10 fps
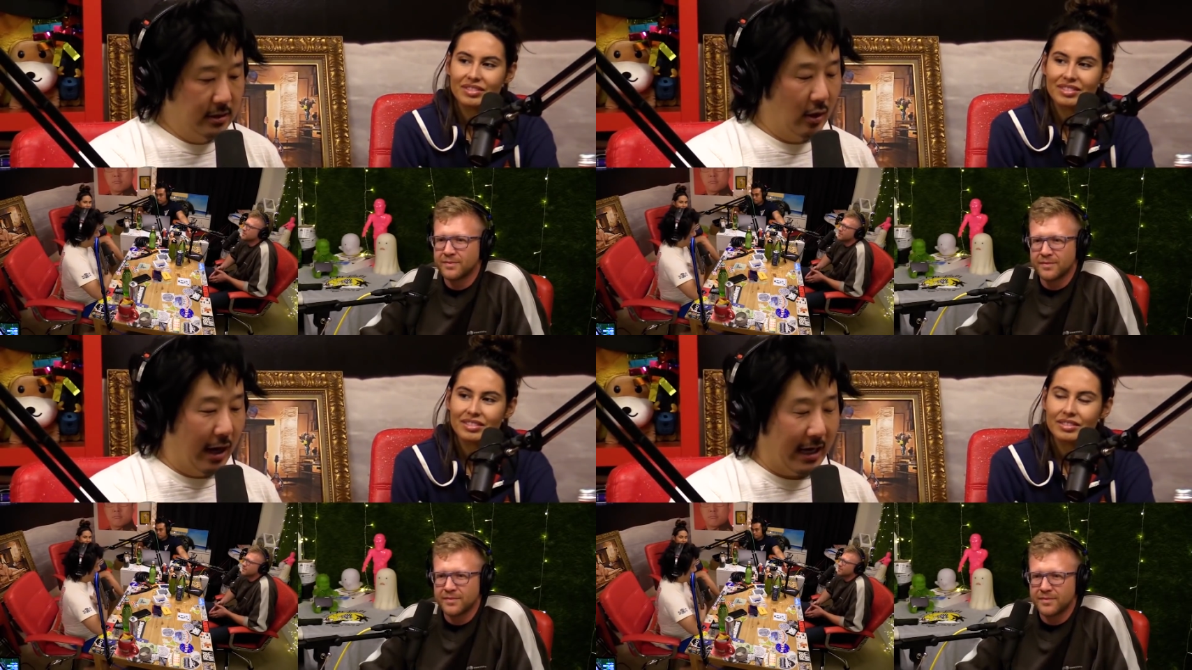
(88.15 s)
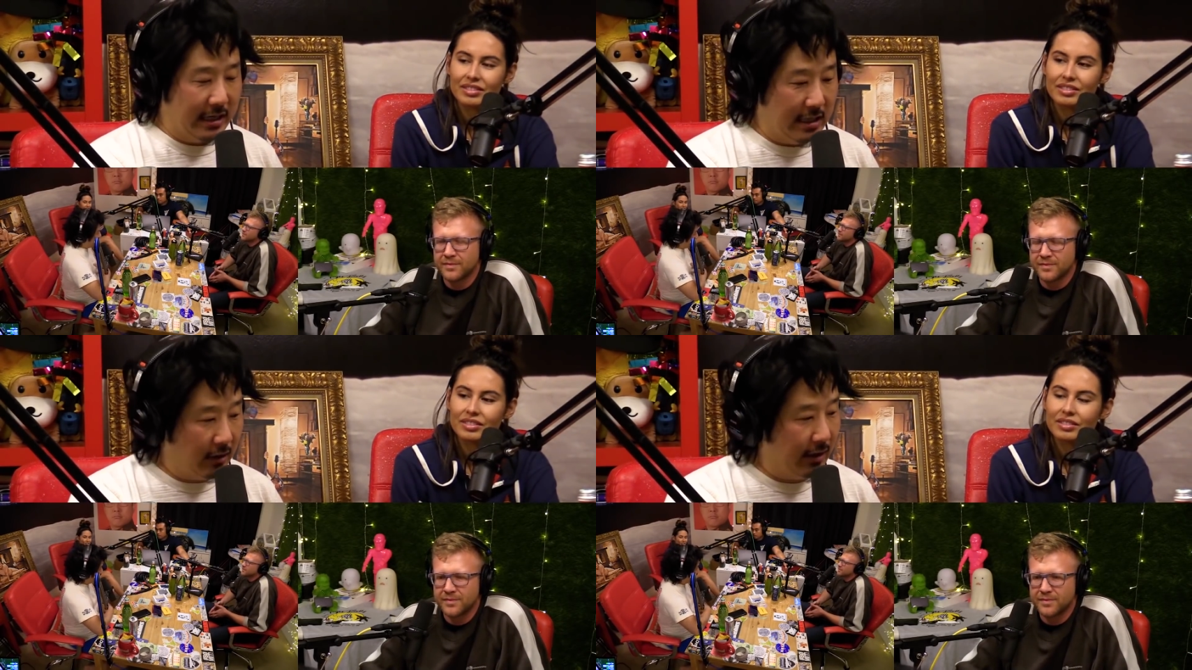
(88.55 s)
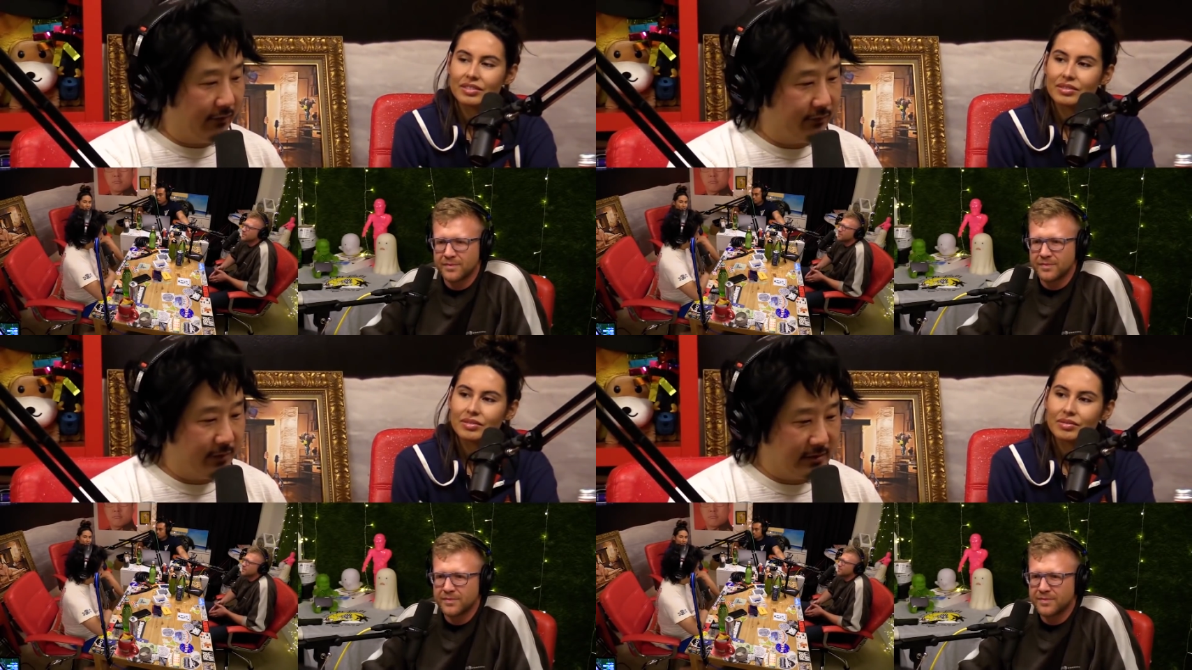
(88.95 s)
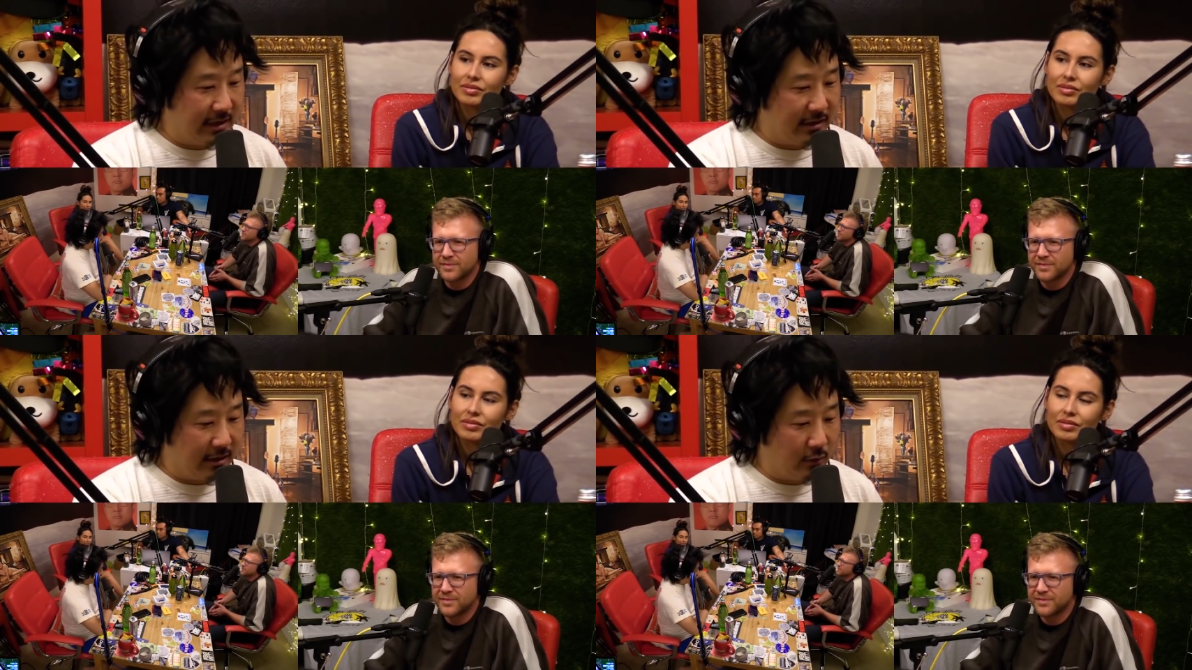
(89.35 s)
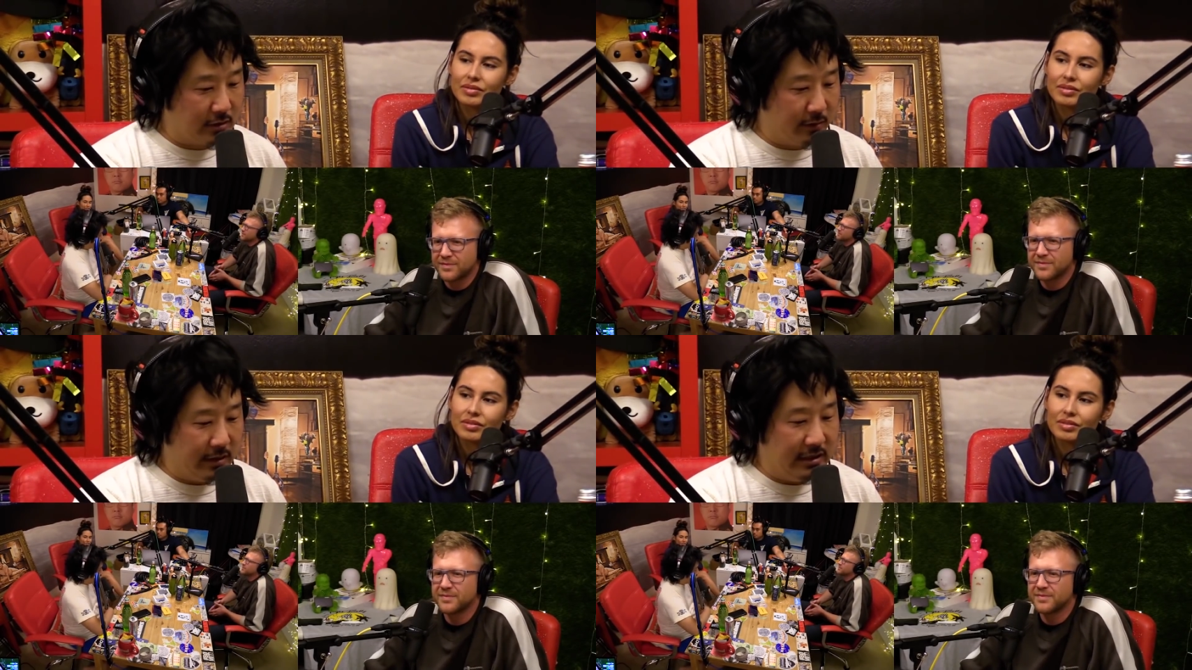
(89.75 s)
Speaker 1: you know, I got yelled at because they thought I
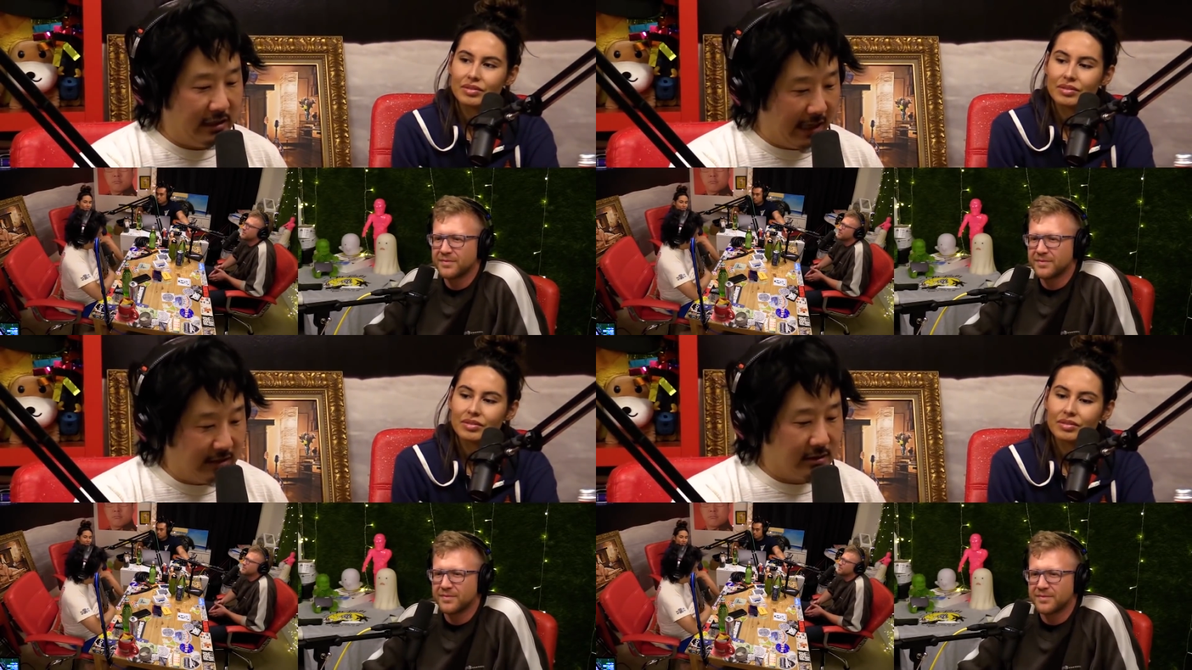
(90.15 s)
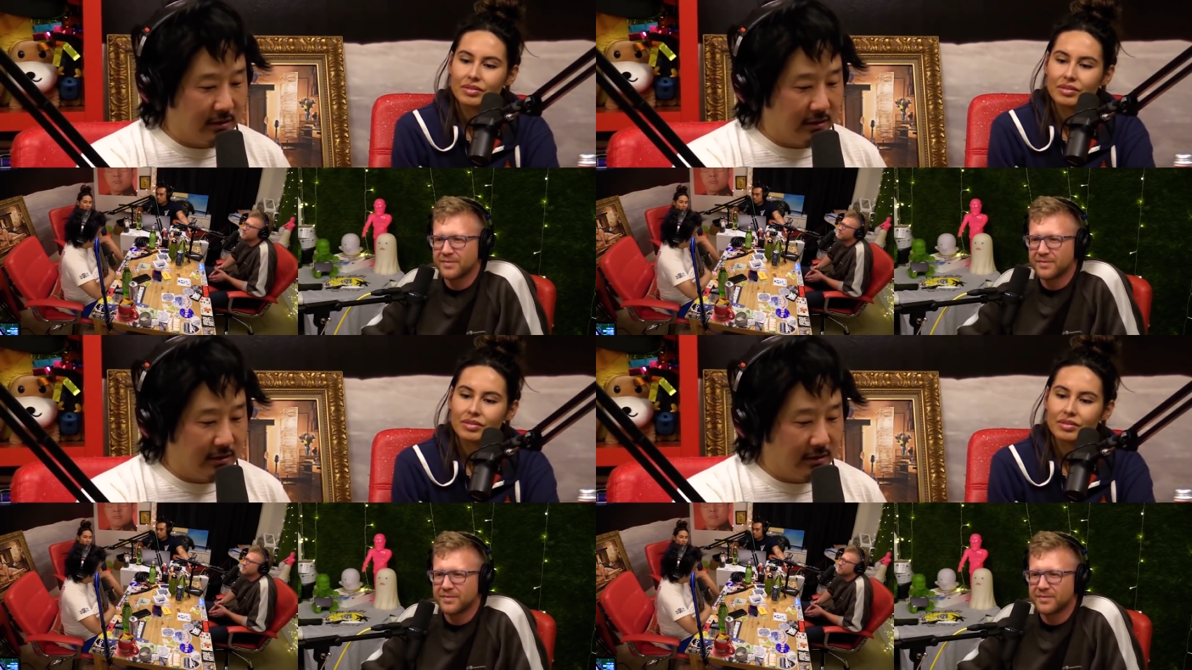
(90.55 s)
was going to be late